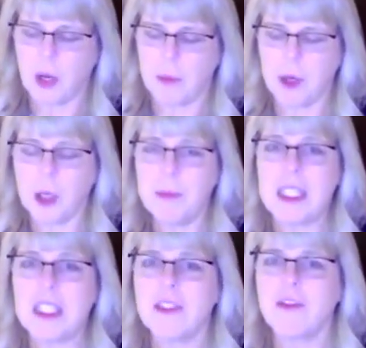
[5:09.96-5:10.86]
our
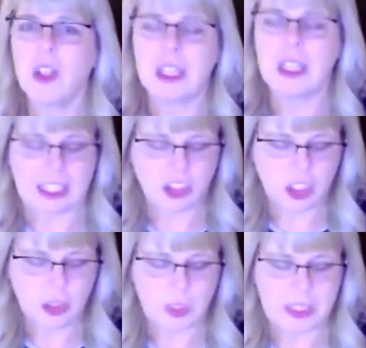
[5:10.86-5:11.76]
purpose for
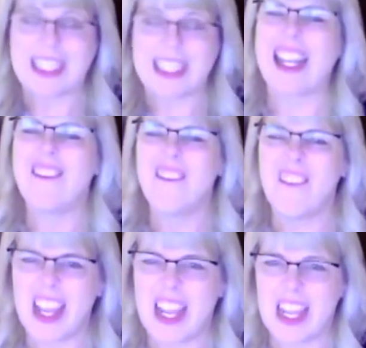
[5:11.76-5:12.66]
lecture was to
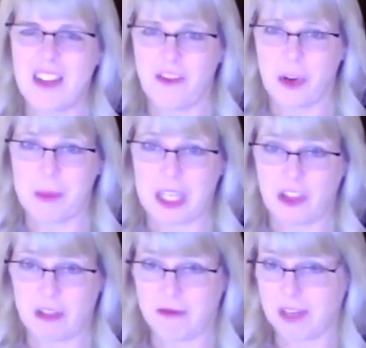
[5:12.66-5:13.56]
convey
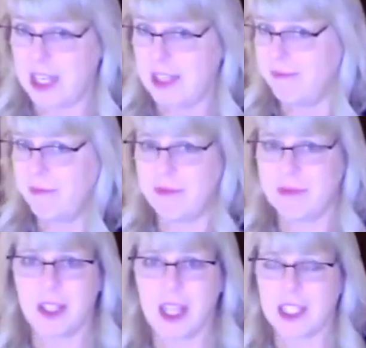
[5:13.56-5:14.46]
information, right?
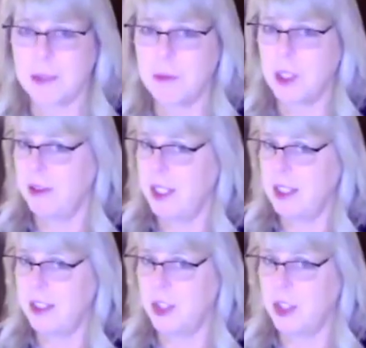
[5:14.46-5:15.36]
Expert
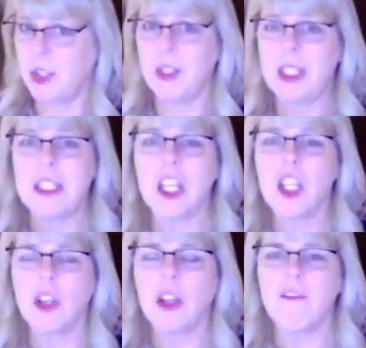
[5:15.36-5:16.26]
to the students,
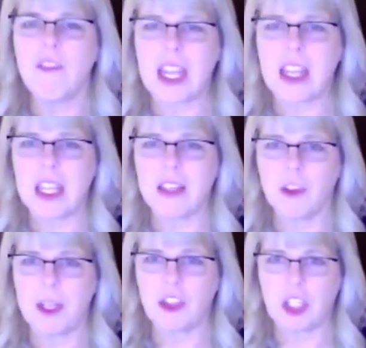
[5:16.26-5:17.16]
you convey the
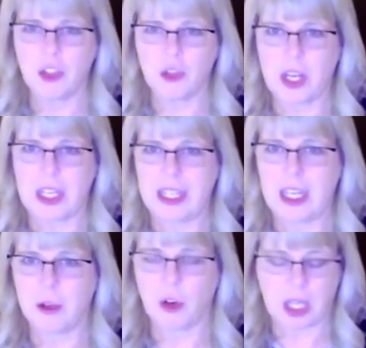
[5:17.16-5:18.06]
information you're trying to
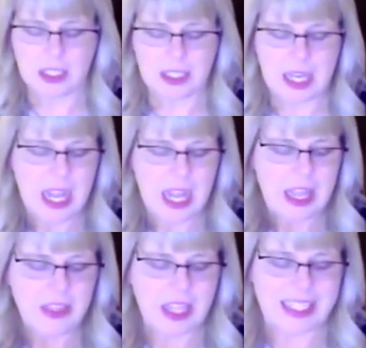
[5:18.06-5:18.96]
get across.
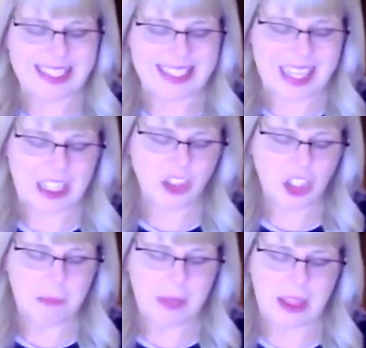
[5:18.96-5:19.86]
The
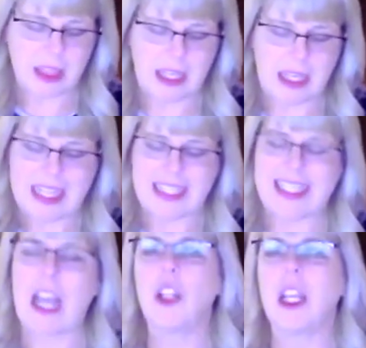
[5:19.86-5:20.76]
discussion method is how